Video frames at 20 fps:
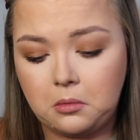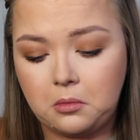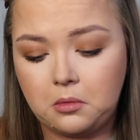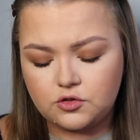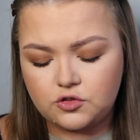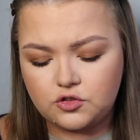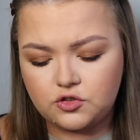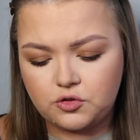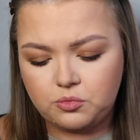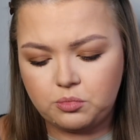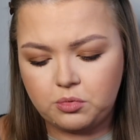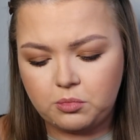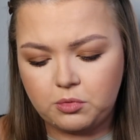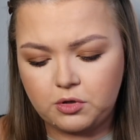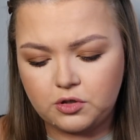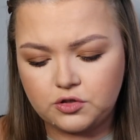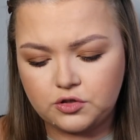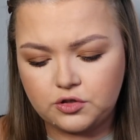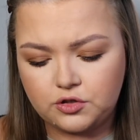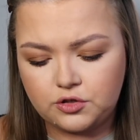
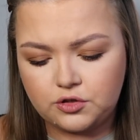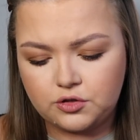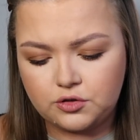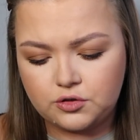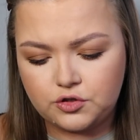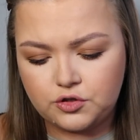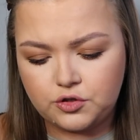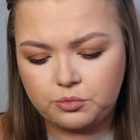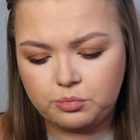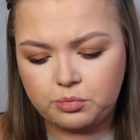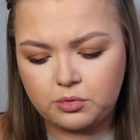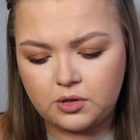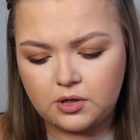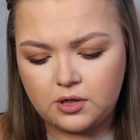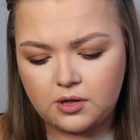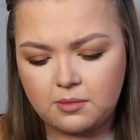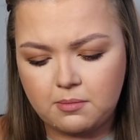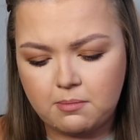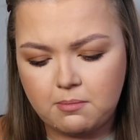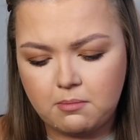Supermodel
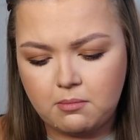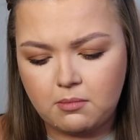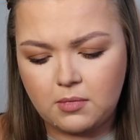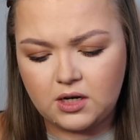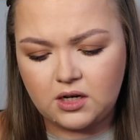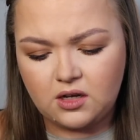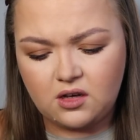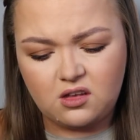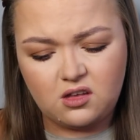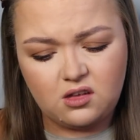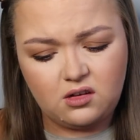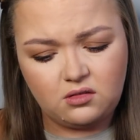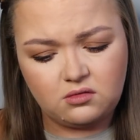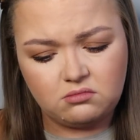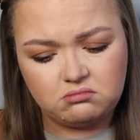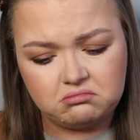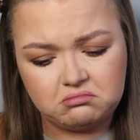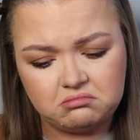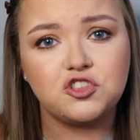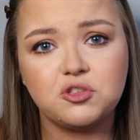Super Mannequin.
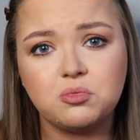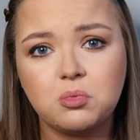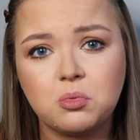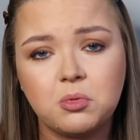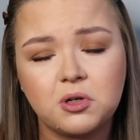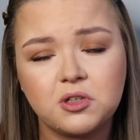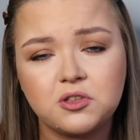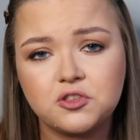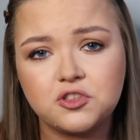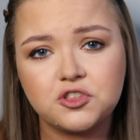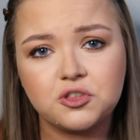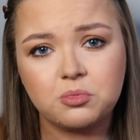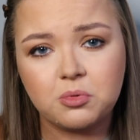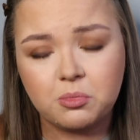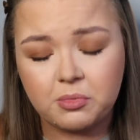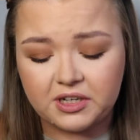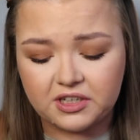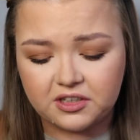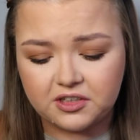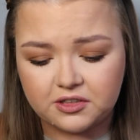Supermodel Super
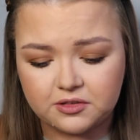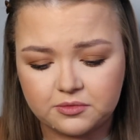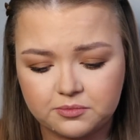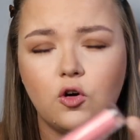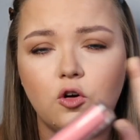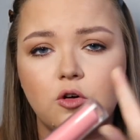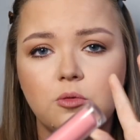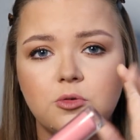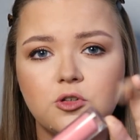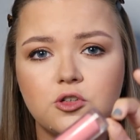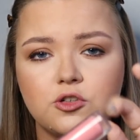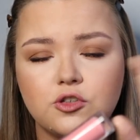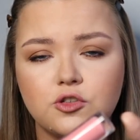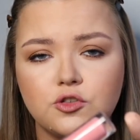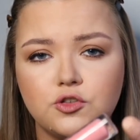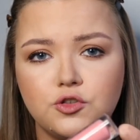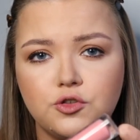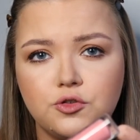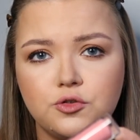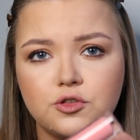Mannequin. Almost
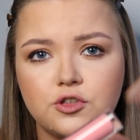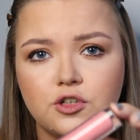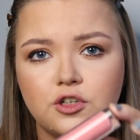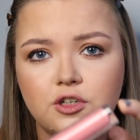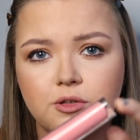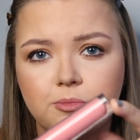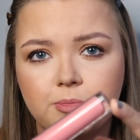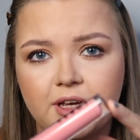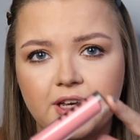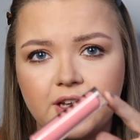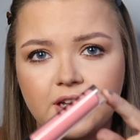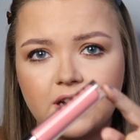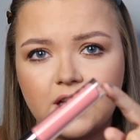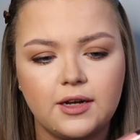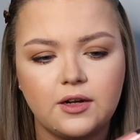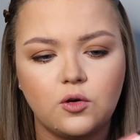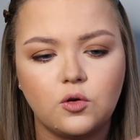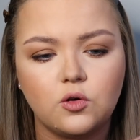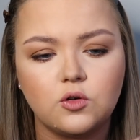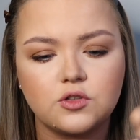nude coloured pink, and
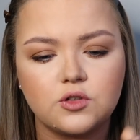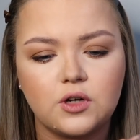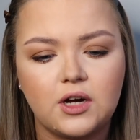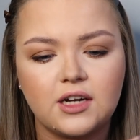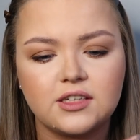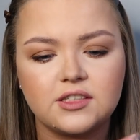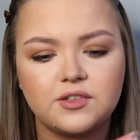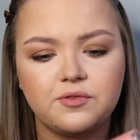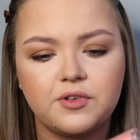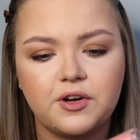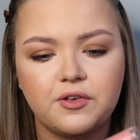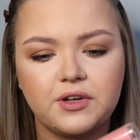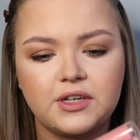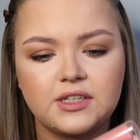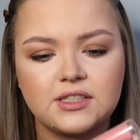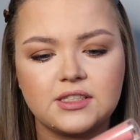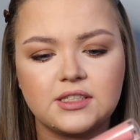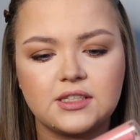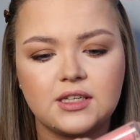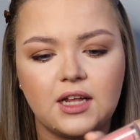it also has a very
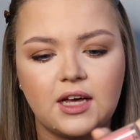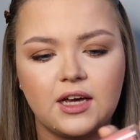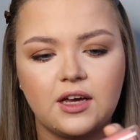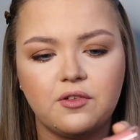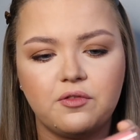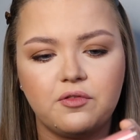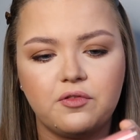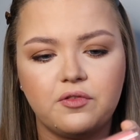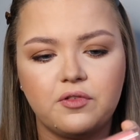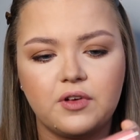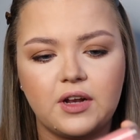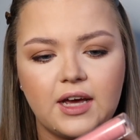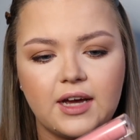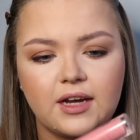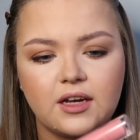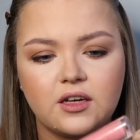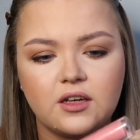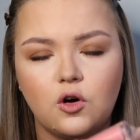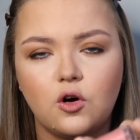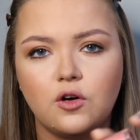slight
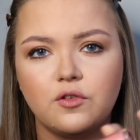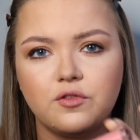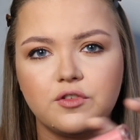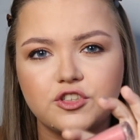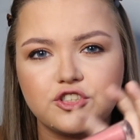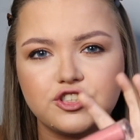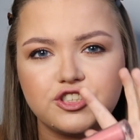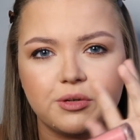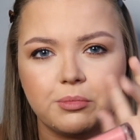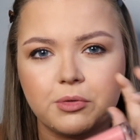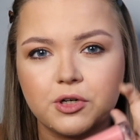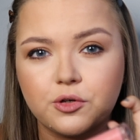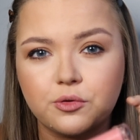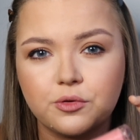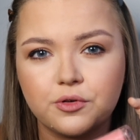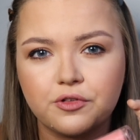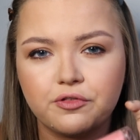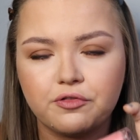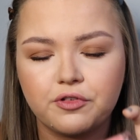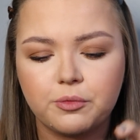fleck of shimmer
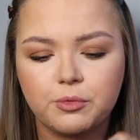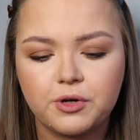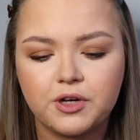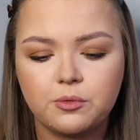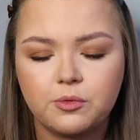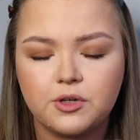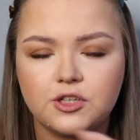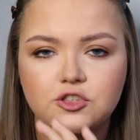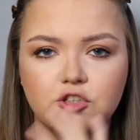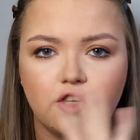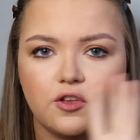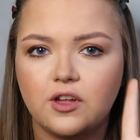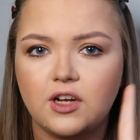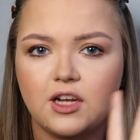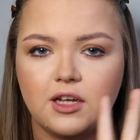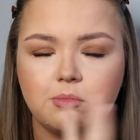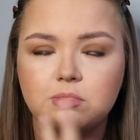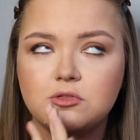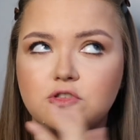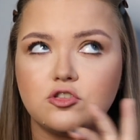going through it, which on the
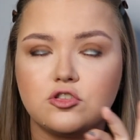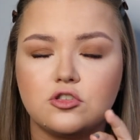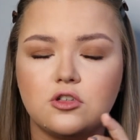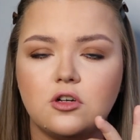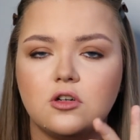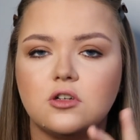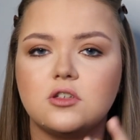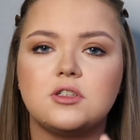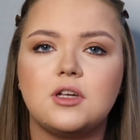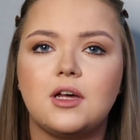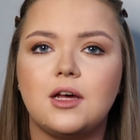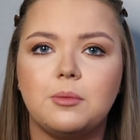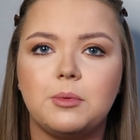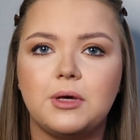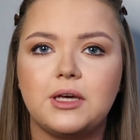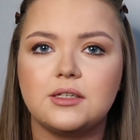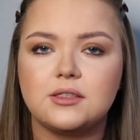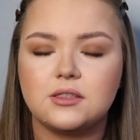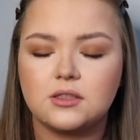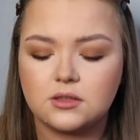lips just looks
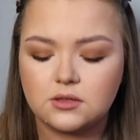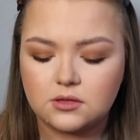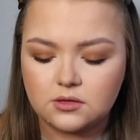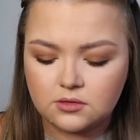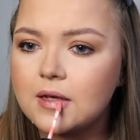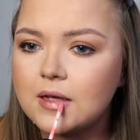amazing.